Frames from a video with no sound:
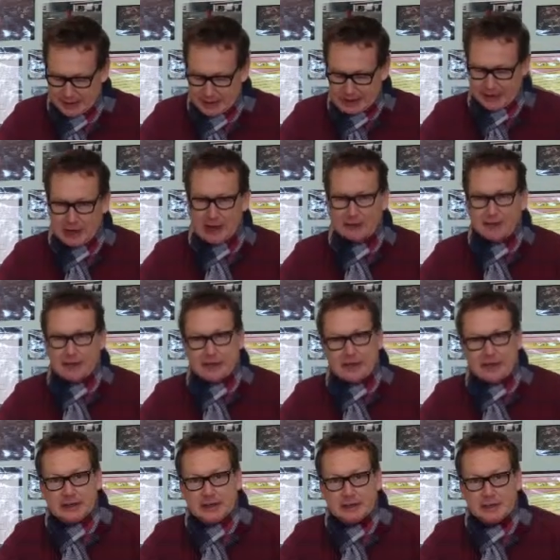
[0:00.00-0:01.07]
And lastly, there
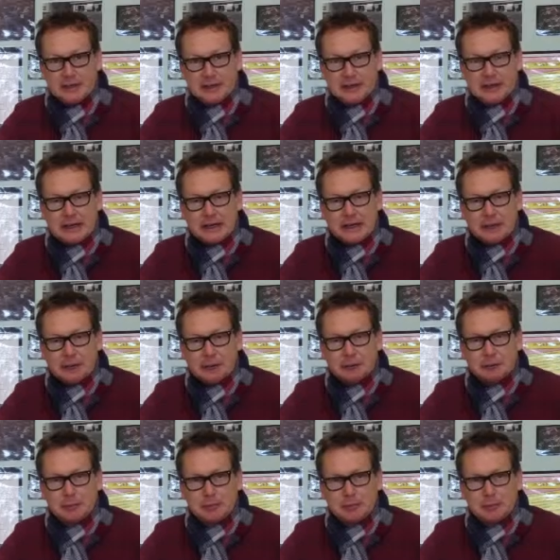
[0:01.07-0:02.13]
need to be
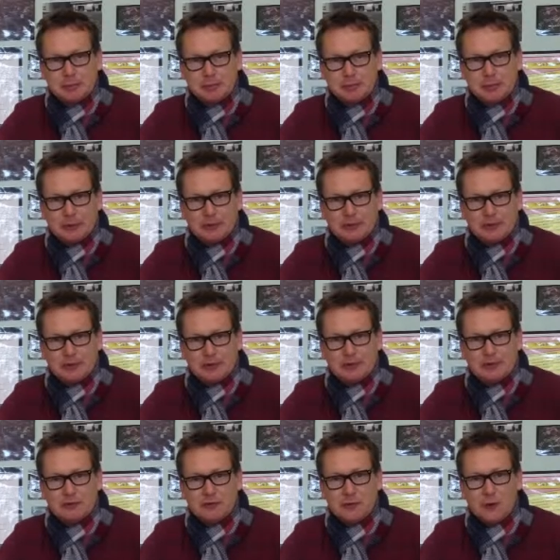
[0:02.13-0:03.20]
possibilities built in
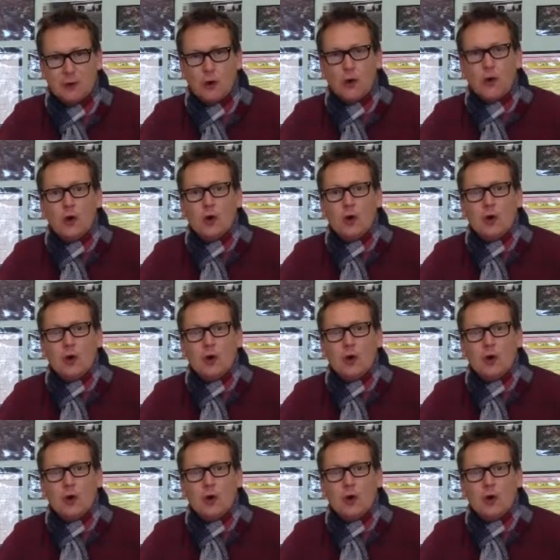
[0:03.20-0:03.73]
for